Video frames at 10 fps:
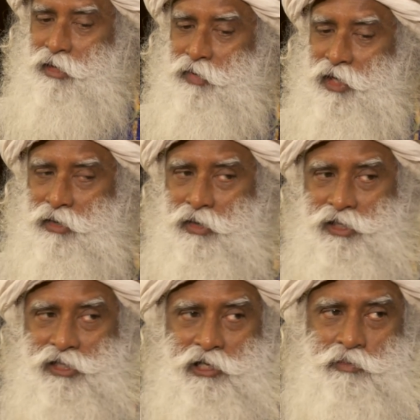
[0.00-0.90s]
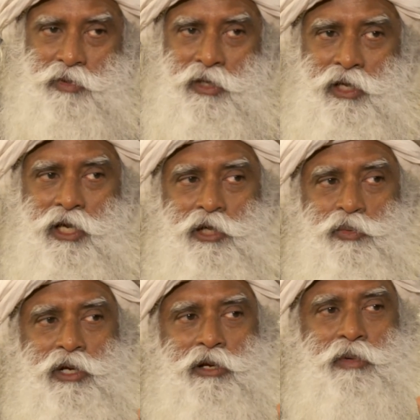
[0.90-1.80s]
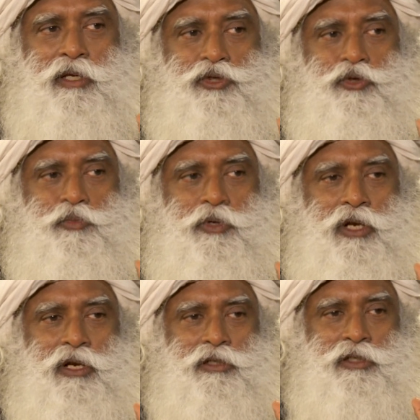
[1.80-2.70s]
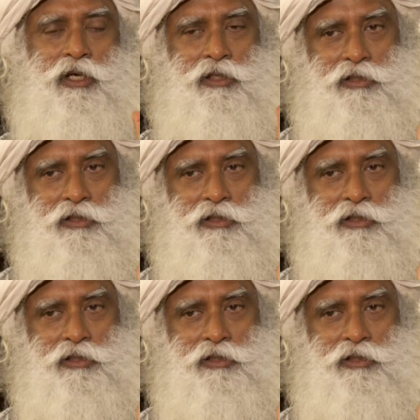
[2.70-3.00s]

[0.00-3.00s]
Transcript: awake or asleep, it will remain super alert.